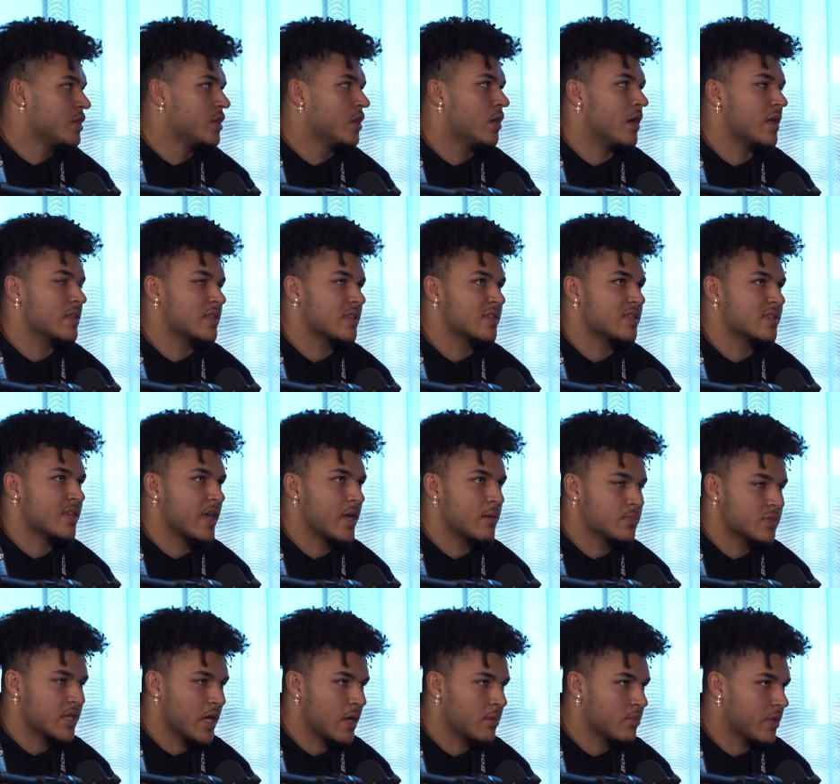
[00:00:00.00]
you know, at the
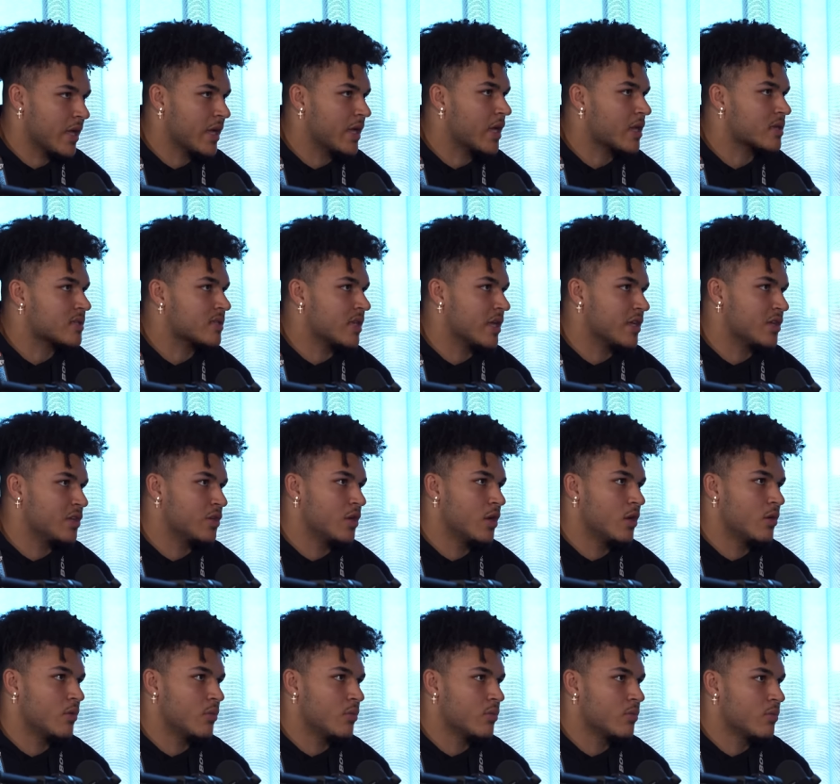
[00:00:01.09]
same time, like I said, you
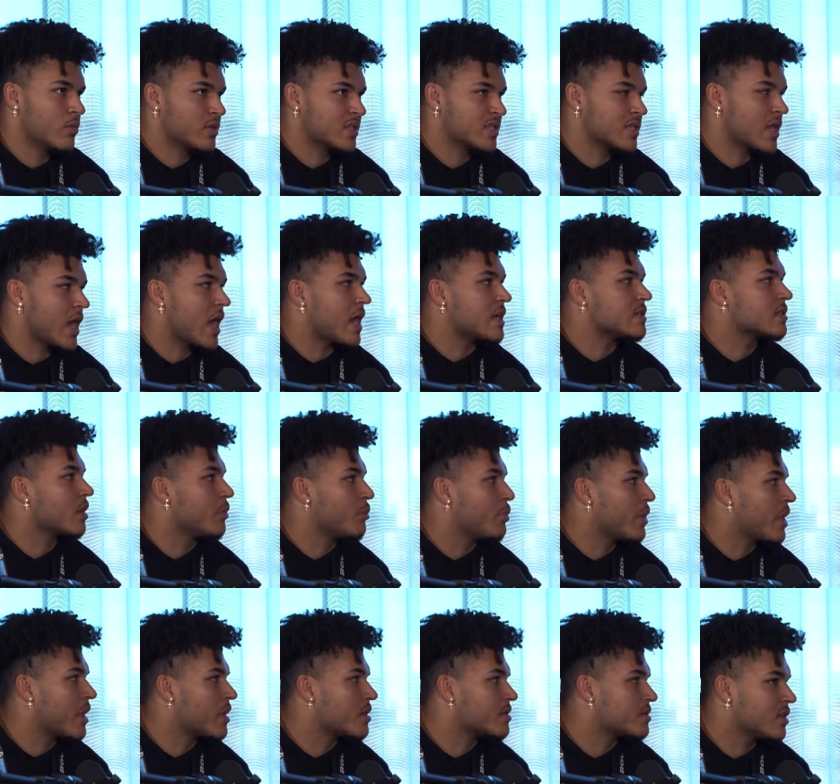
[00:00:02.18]
know, size
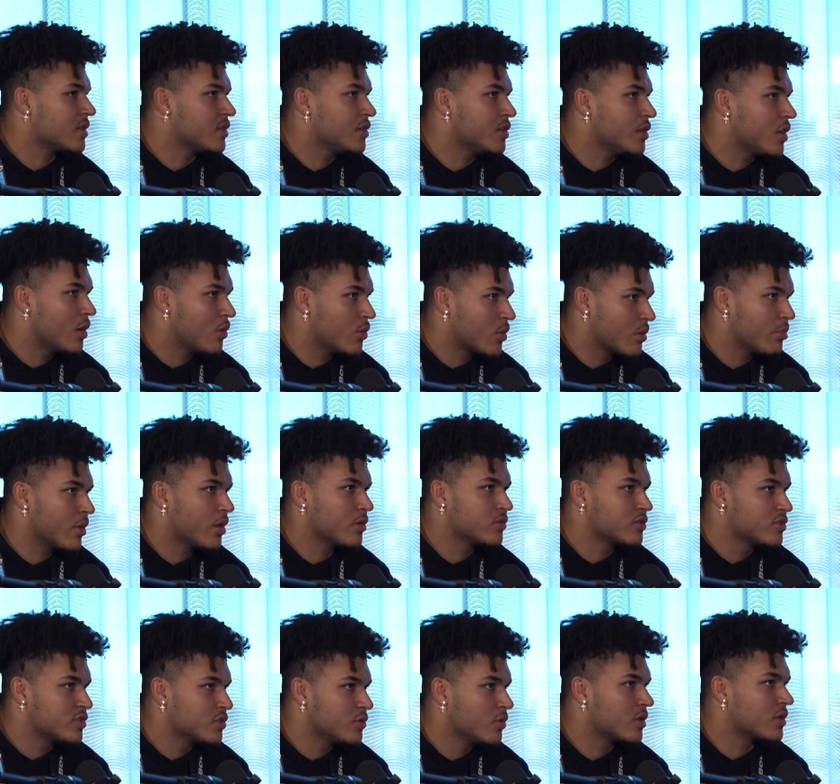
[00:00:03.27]
comparison, you know, we're
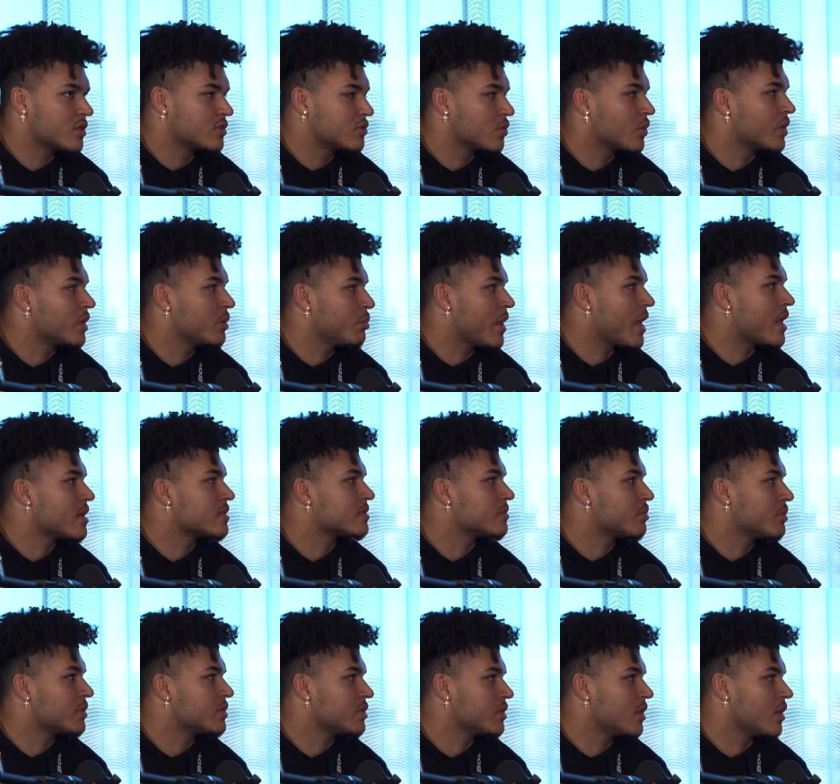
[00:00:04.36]
both 220 pounds,
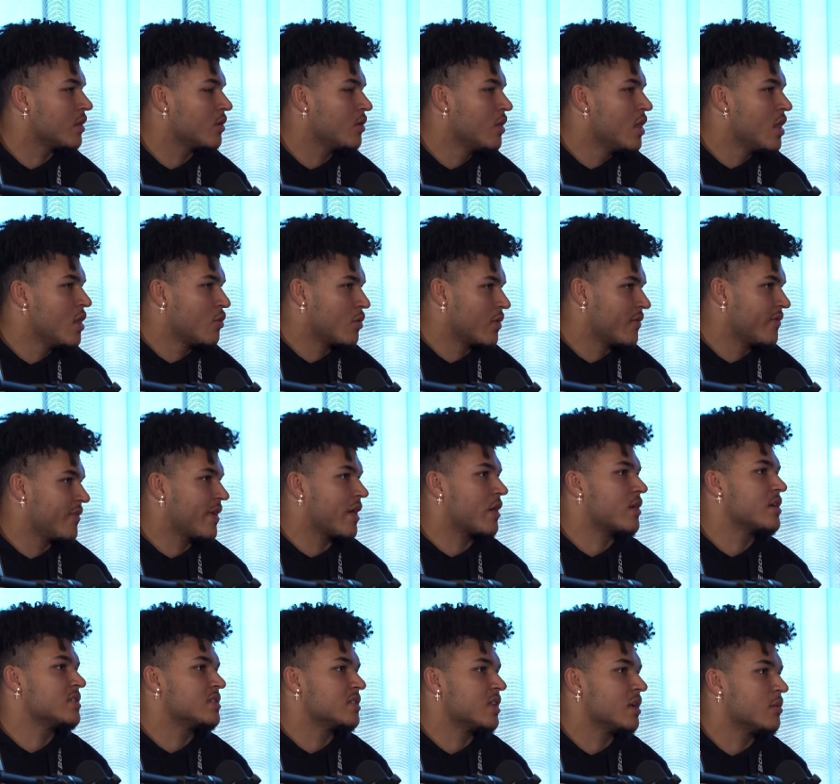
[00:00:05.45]
but you know, we're
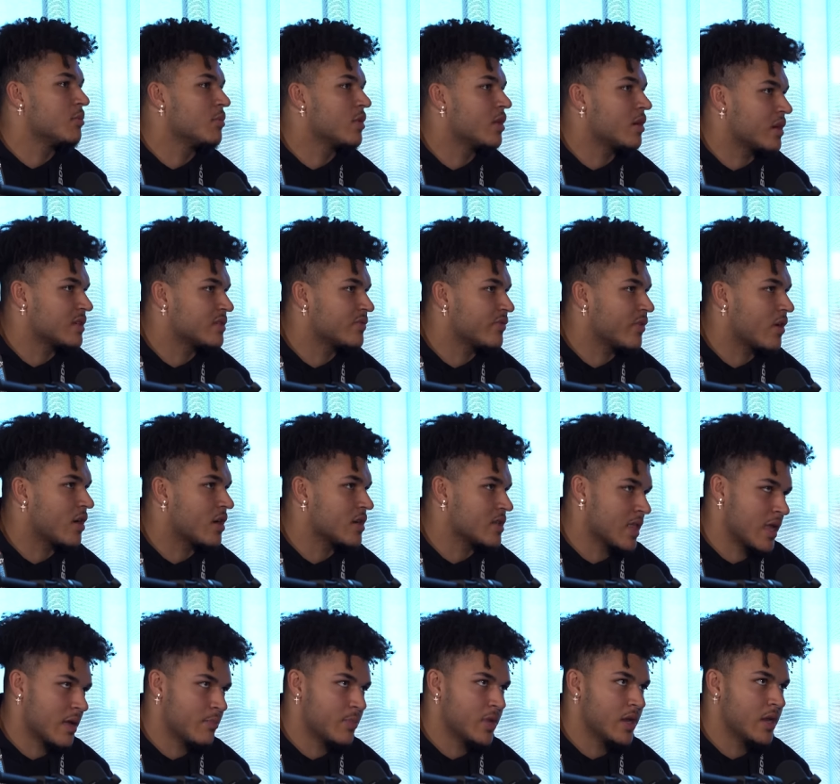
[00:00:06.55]
very similar as far
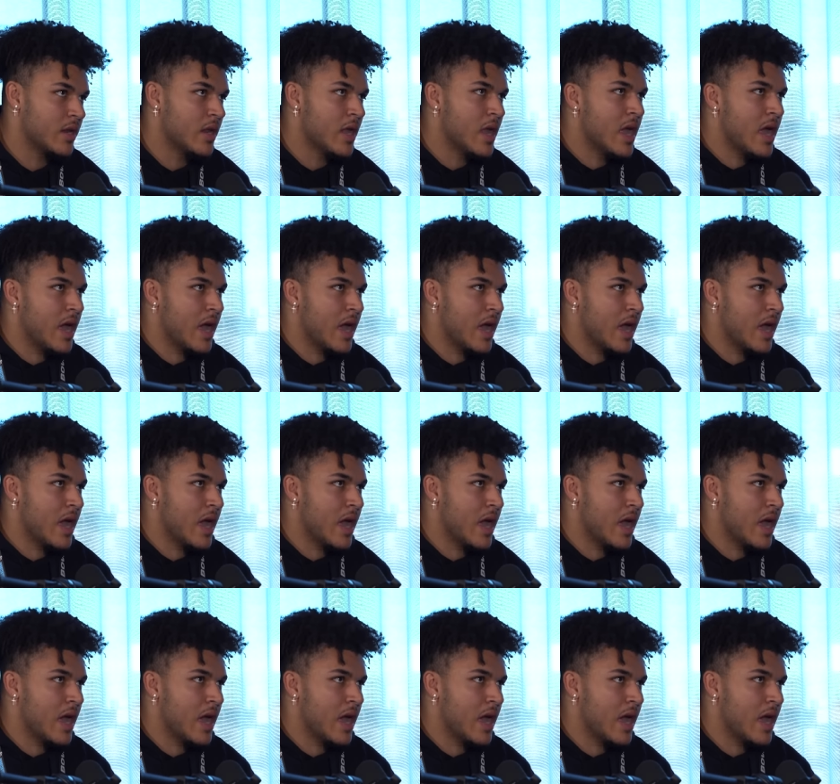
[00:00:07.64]
as I mean,